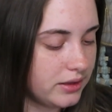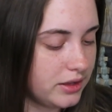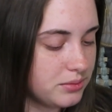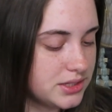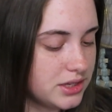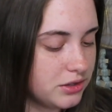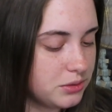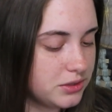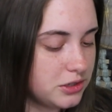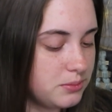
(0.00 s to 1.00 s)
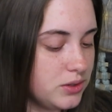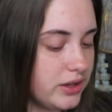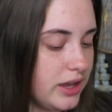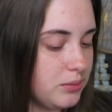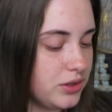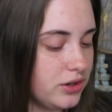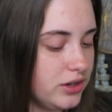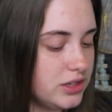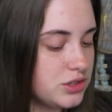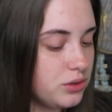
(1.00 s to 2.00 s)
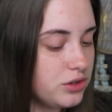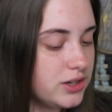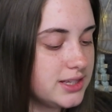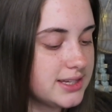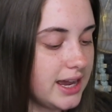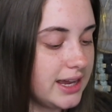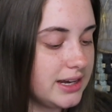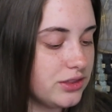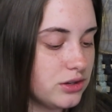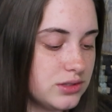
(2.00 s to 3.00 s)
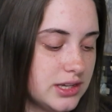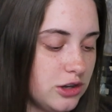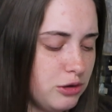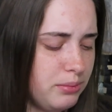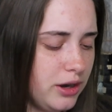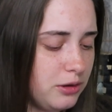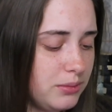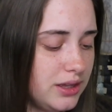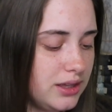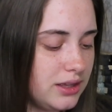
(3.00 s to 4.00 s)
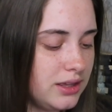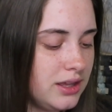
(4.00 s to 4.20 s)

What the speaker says: He was the only one to communicate with her. He told her he died in the hotel apartment